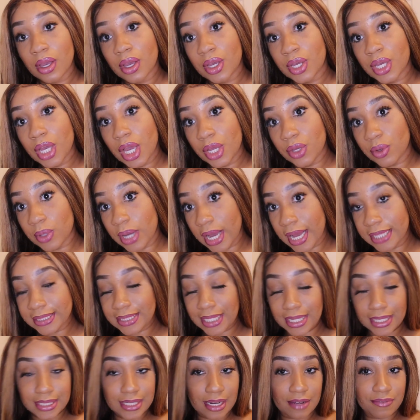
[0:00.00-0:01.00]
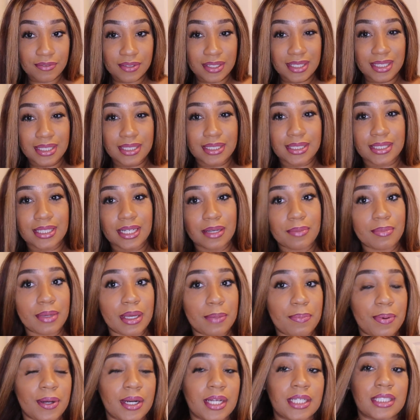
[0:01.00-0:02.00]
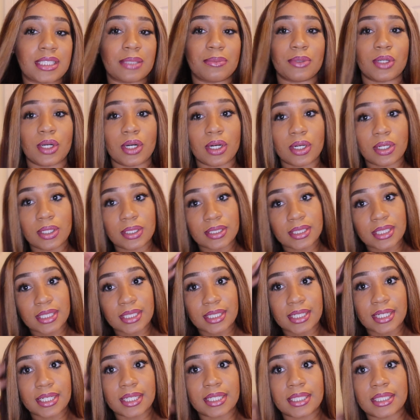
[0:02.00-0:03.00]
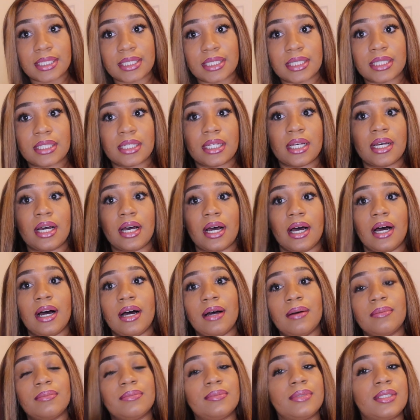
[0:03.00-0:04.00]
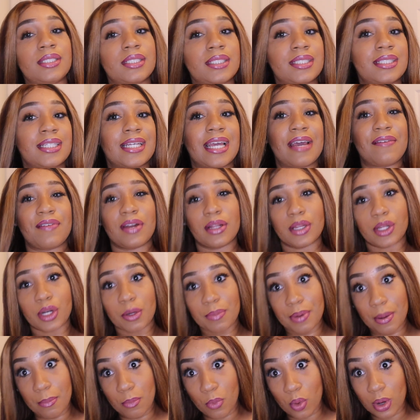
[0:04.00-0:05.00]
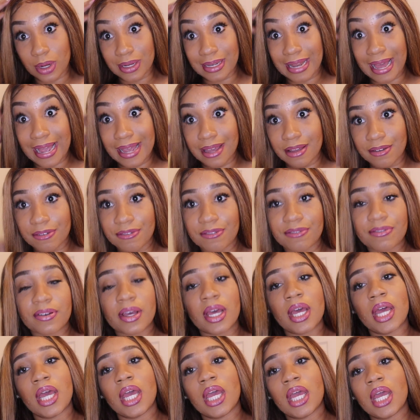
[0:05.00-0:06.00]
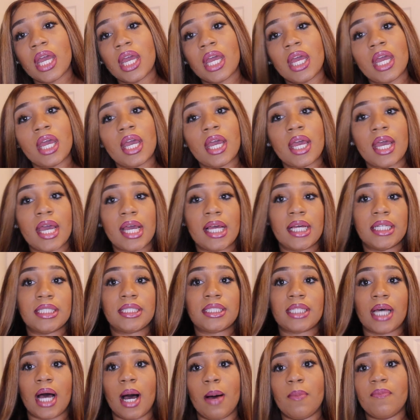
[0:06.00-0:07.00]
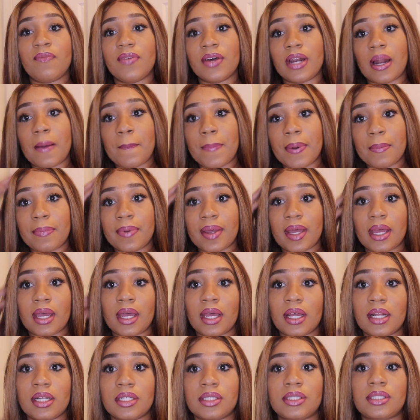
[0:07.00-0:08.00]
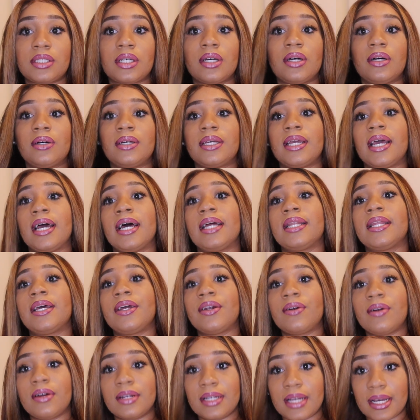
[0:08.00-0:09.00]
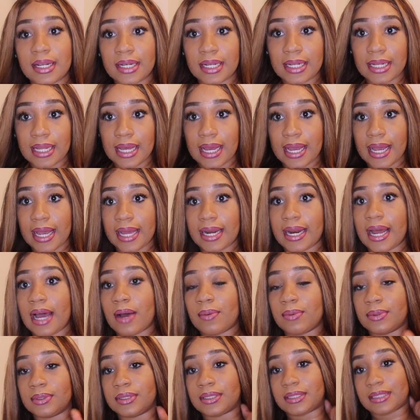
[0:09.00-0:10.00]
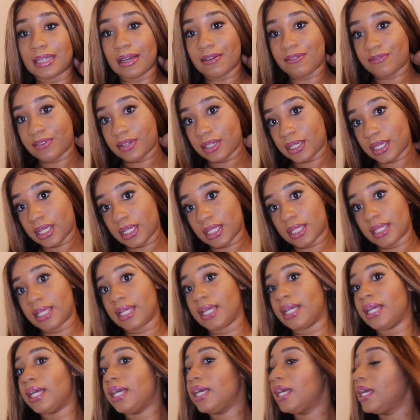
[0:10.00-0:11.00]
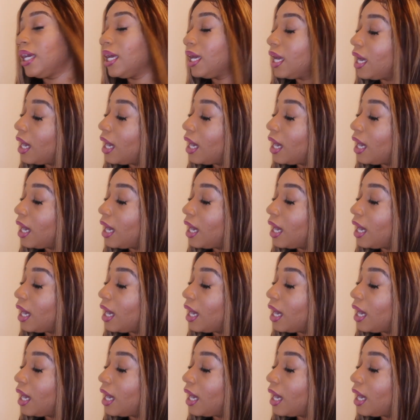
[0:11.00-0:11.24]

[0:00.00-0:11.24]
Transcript: Yeah, you guys, I can definitely see me putting some curls in this, just to give it a little bit more life and to ump it up a bit. So yeah, later on down the line, I will definitely